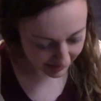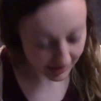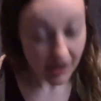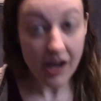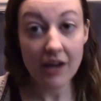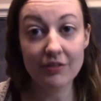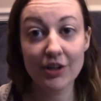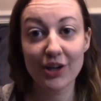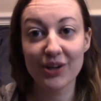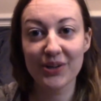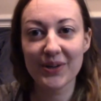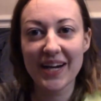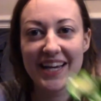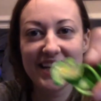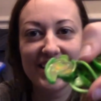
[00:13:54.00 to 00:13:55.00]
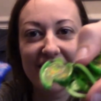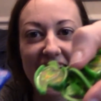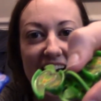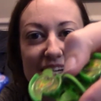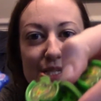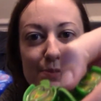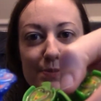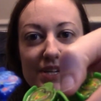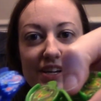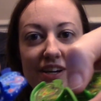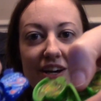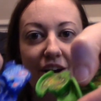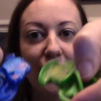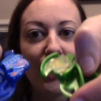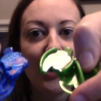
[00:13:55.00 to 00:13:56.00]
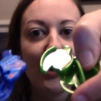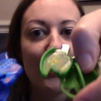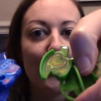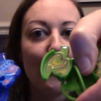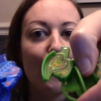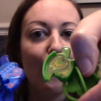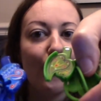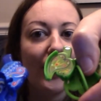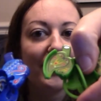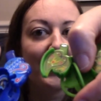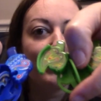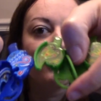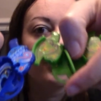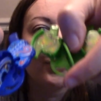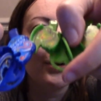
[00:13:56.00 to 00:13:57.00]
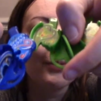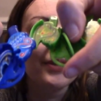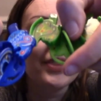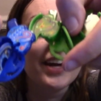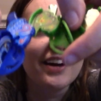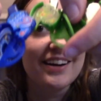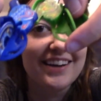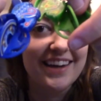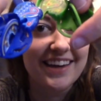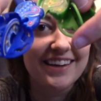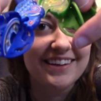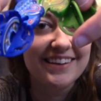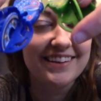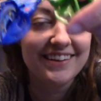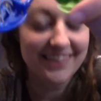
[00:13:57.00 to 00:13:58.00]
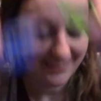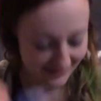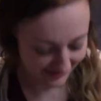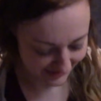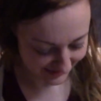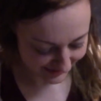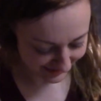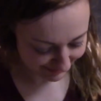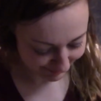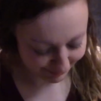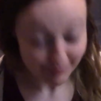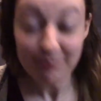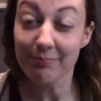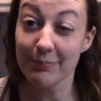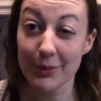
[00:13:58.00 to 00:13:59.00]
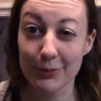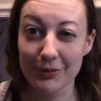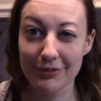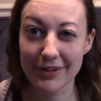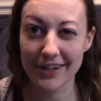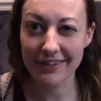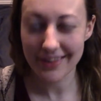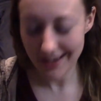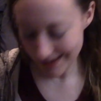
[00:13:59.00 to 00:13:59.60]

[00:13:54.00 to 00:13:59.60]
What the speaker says: I haven't quite grasped what they're for, what they are yet, but we'll figure that